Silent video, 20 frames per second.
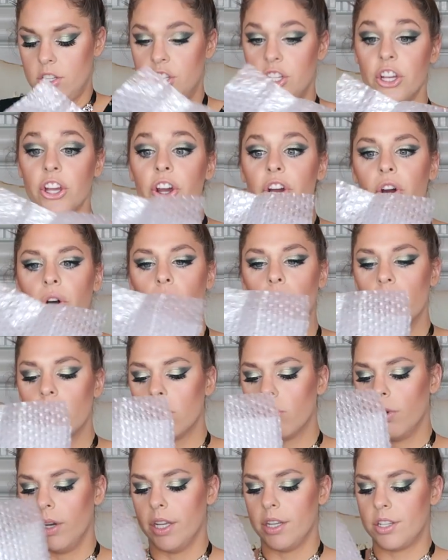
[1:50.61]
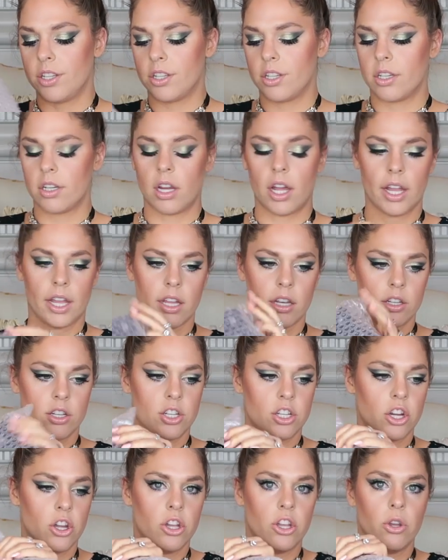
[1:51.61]
too, which I can
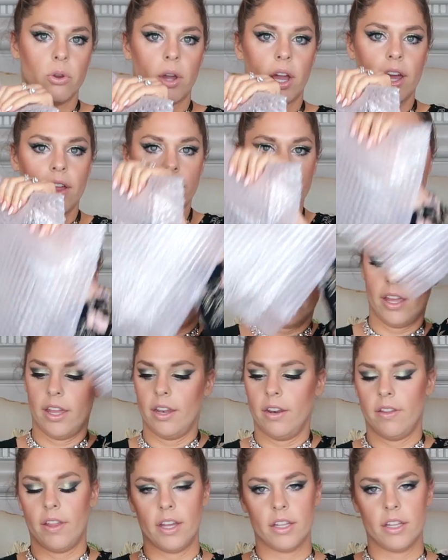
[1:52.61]
show you at the end.